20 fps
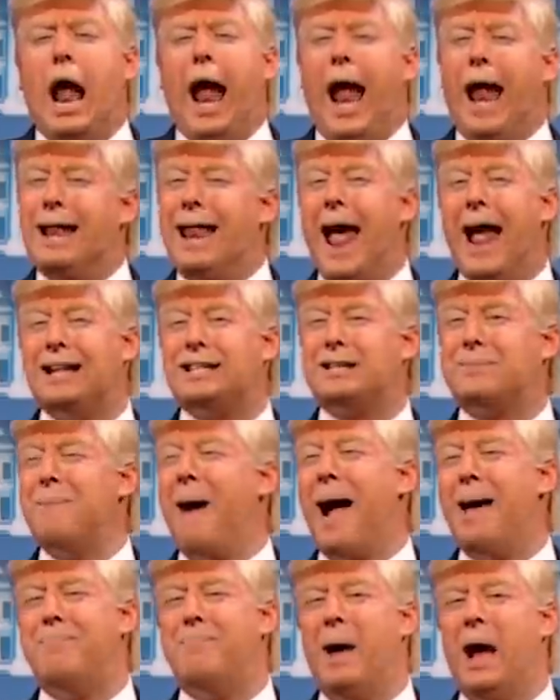And that's
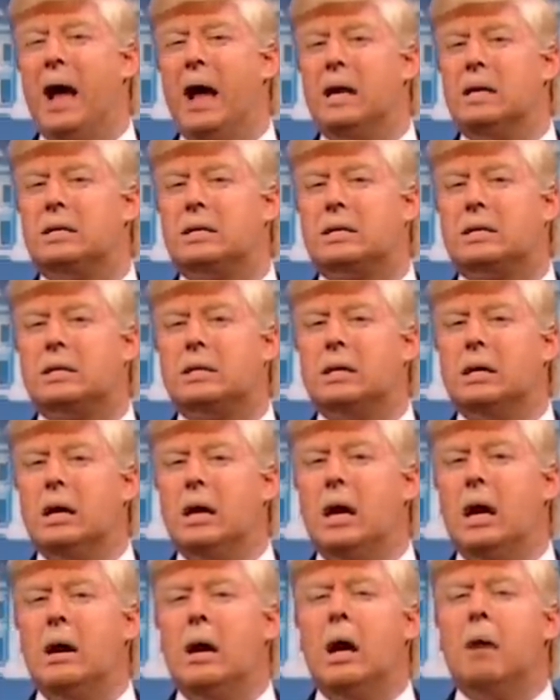my base.
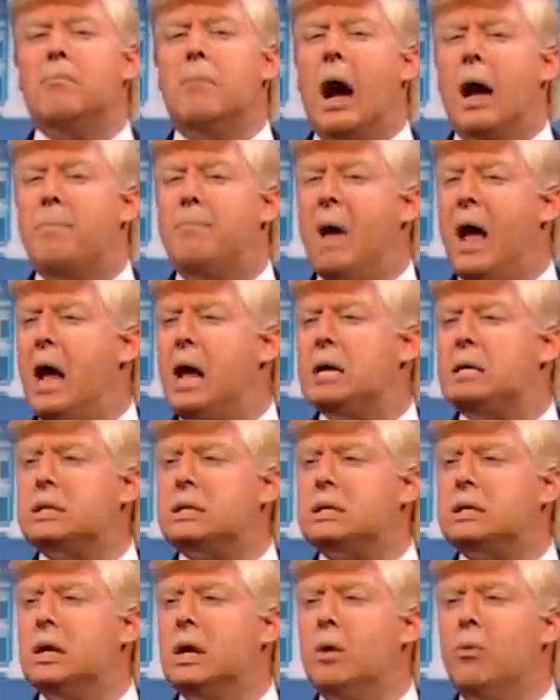My
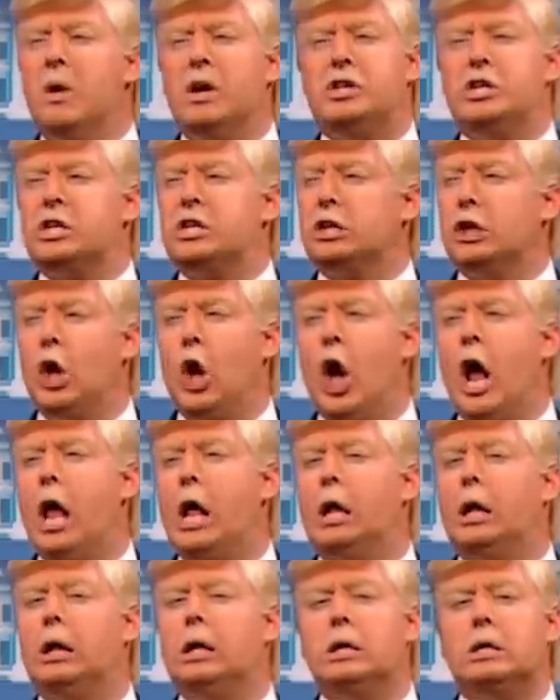base, which is
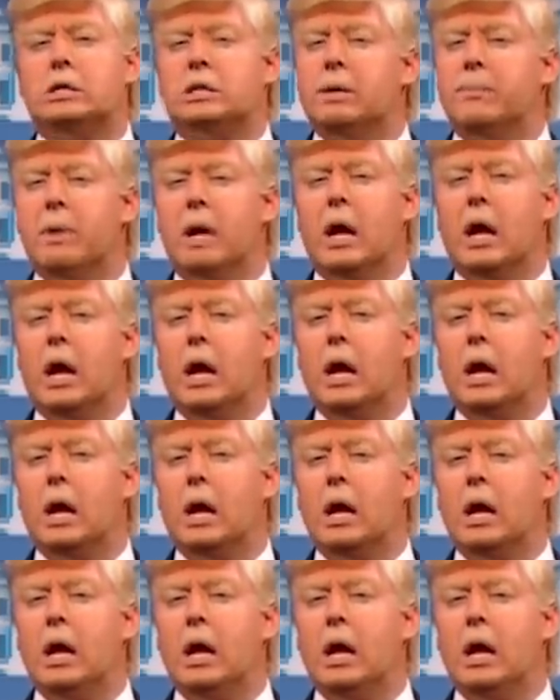loyal to me.